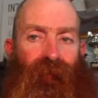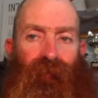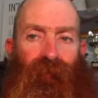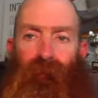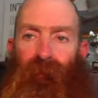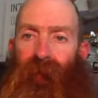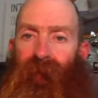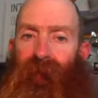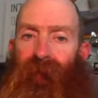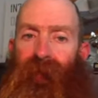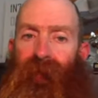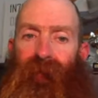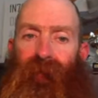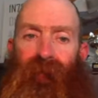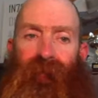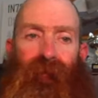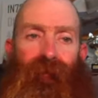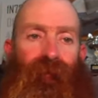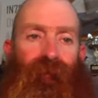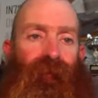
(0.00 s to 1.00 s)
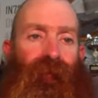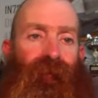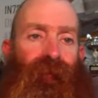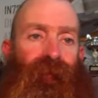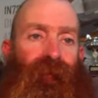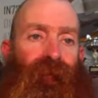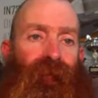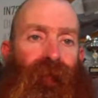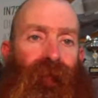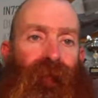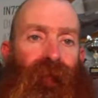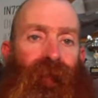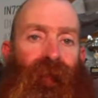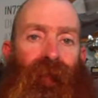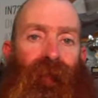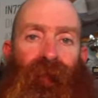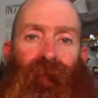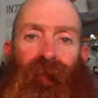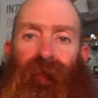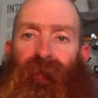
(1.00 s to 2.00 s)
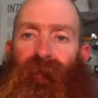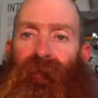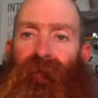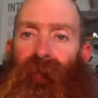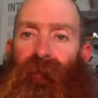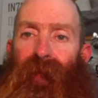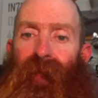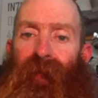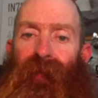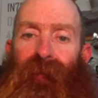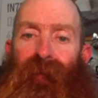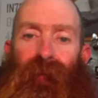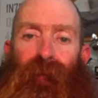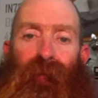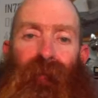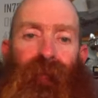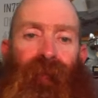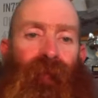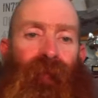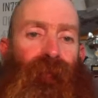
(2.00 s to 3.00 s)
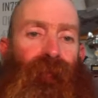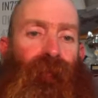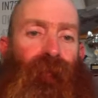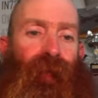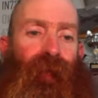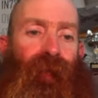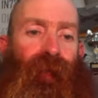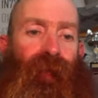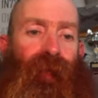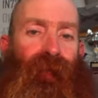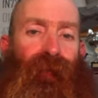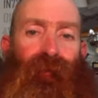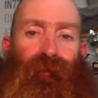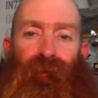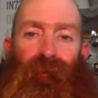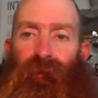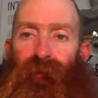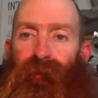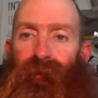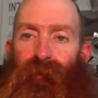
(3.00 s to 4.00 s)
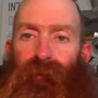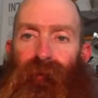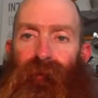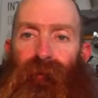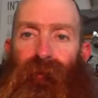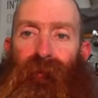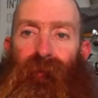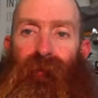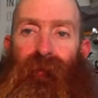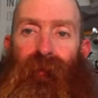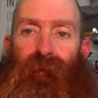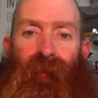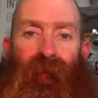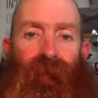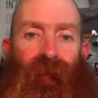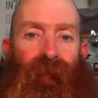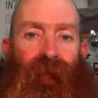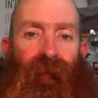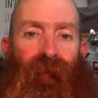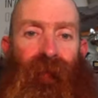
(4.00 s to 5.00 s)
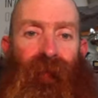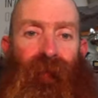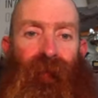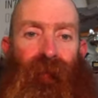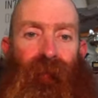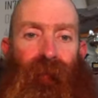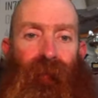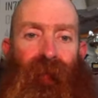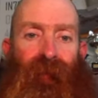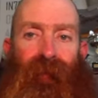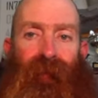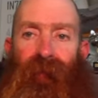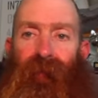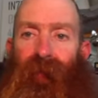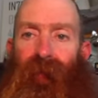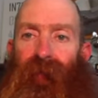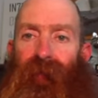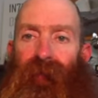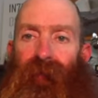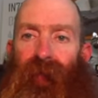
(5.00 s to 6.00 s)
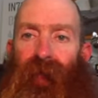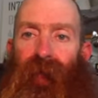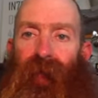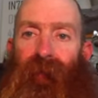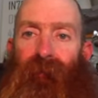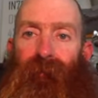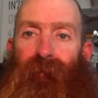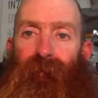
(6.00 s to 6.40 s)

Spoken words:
1 is a magical number. 2 makes a great chat.